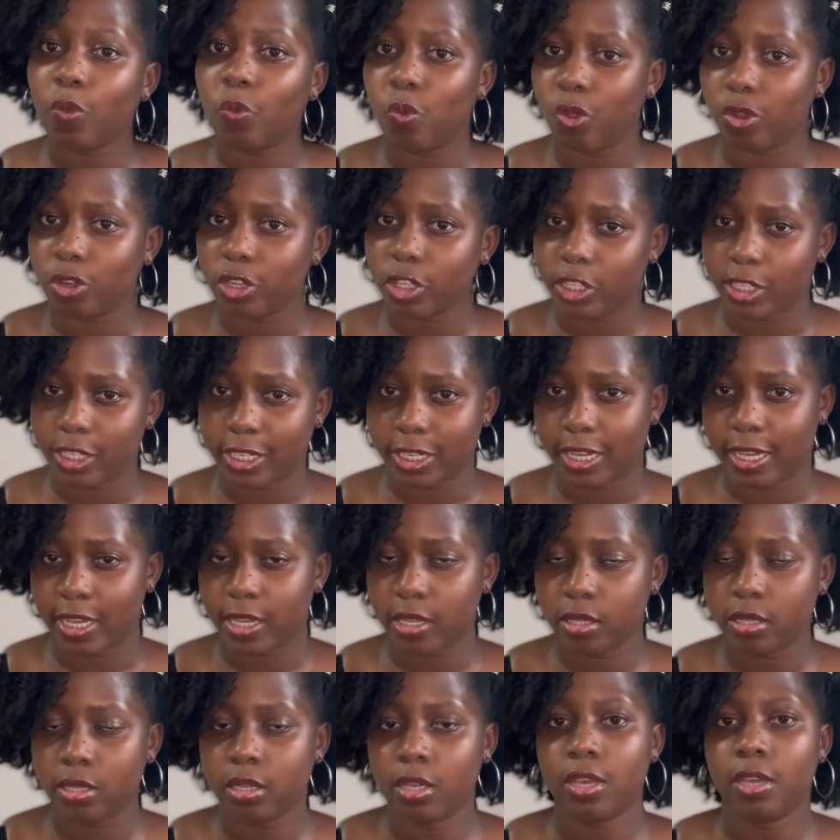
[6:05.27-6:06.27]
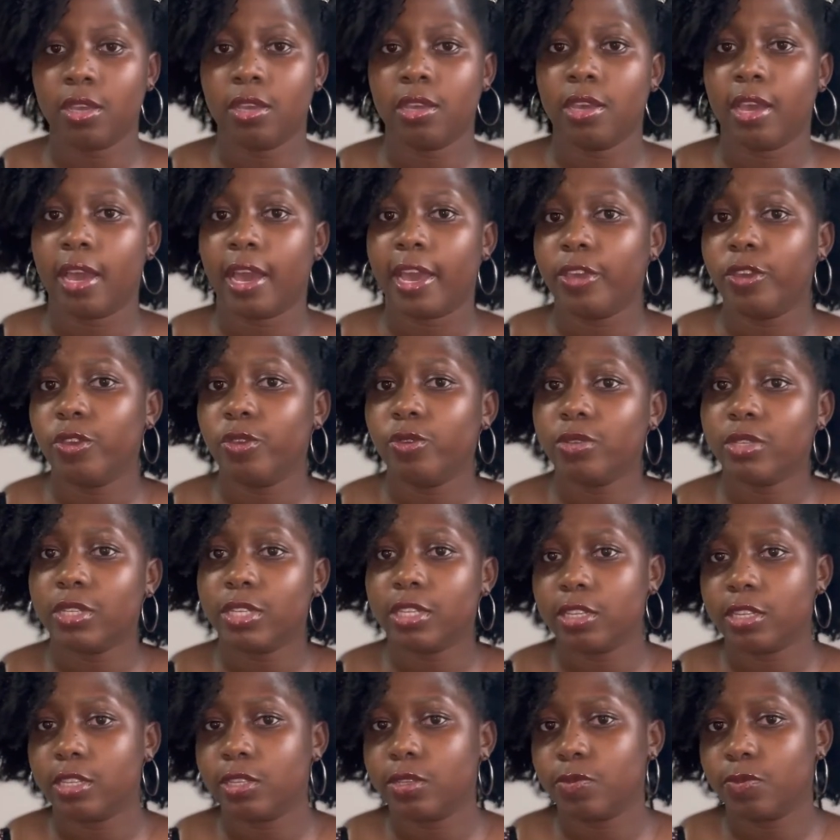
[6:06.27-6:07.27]
wash day, I use
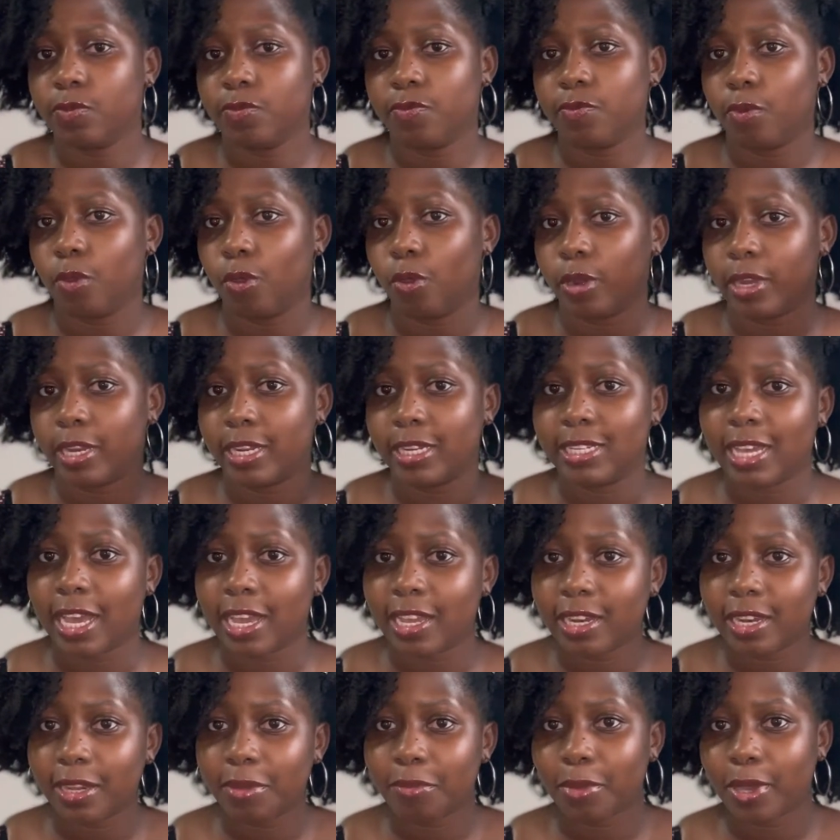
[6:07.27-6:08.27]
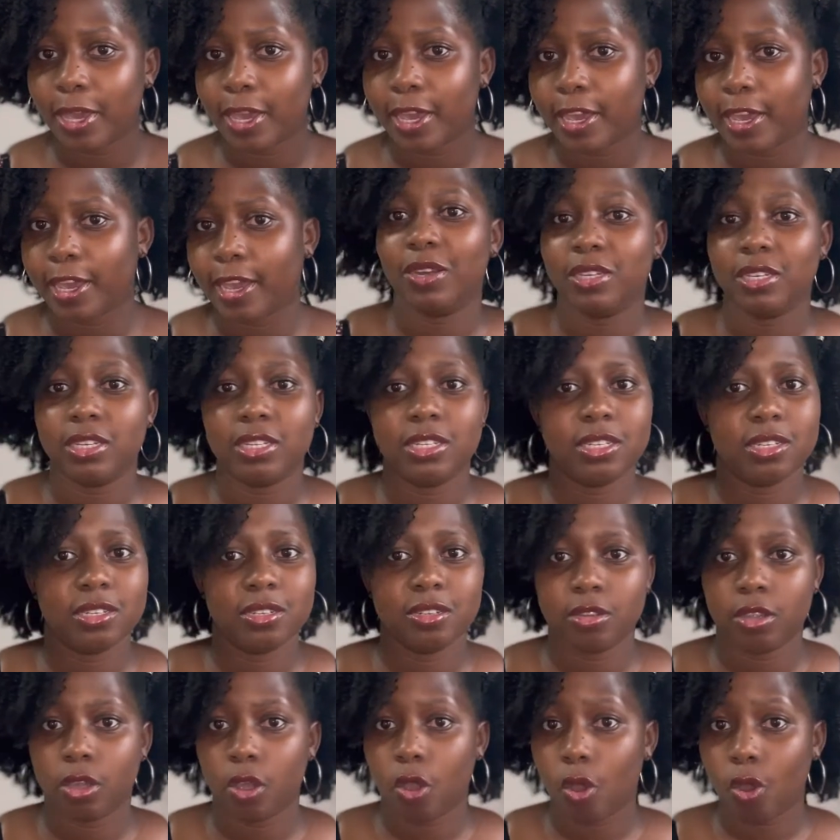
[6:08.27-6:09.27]
this for detangling my hair, and
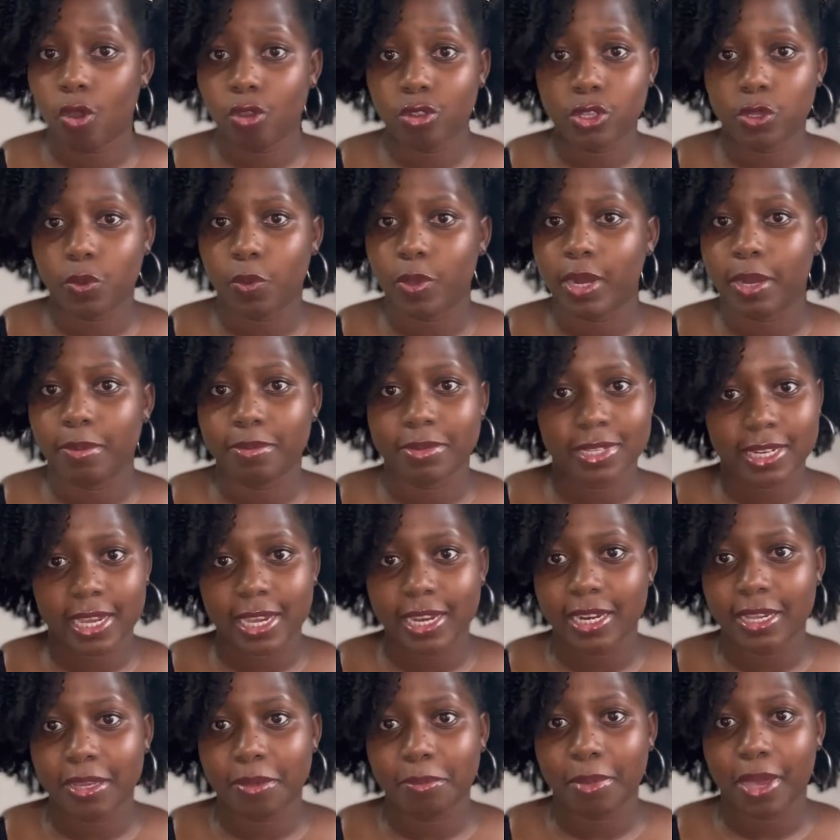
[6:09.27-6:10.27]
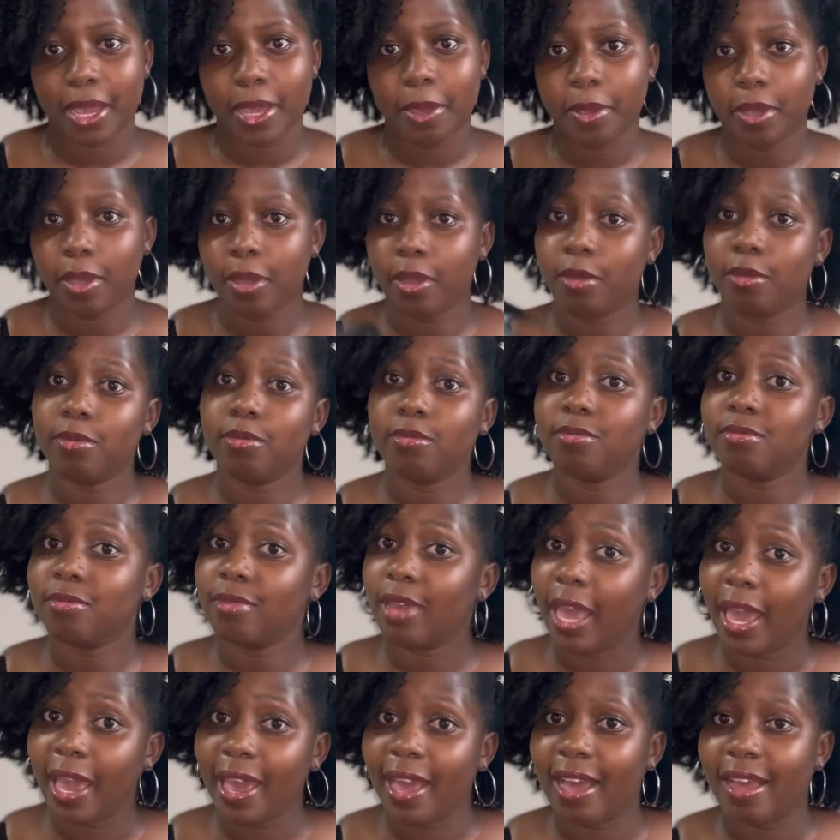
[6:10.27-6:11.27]
also when I'm styling my
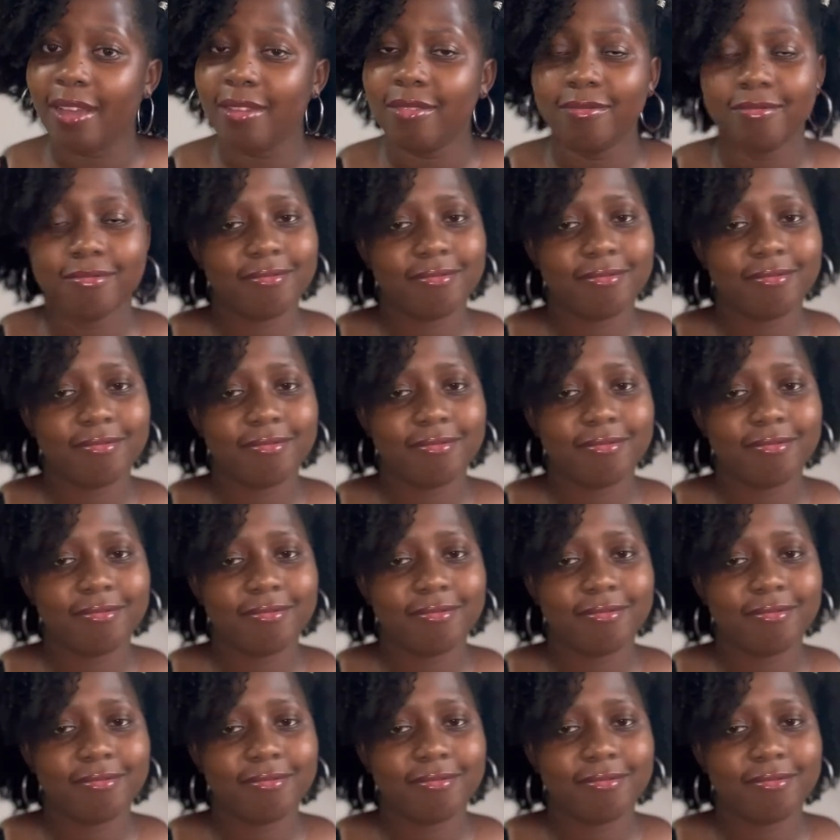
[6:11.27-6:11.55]
hair,